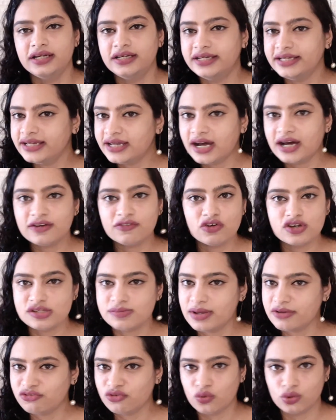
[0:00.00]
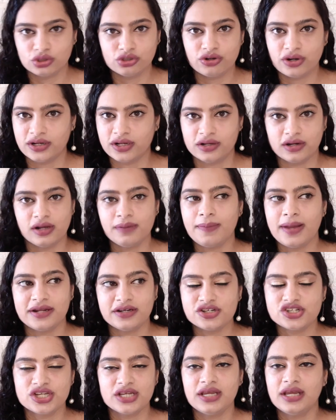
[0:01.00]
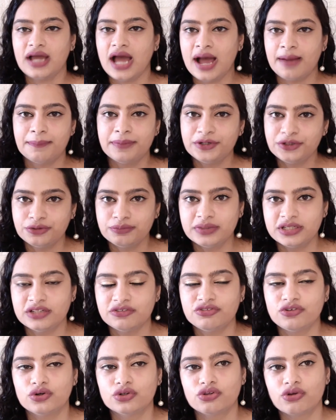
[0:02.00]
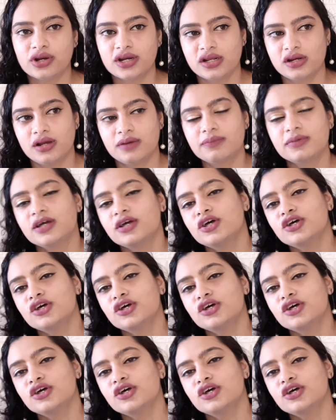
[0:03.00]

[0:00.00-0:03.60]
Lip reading: DR was my fourth runner-up, and she happened to be the fourth runner-up.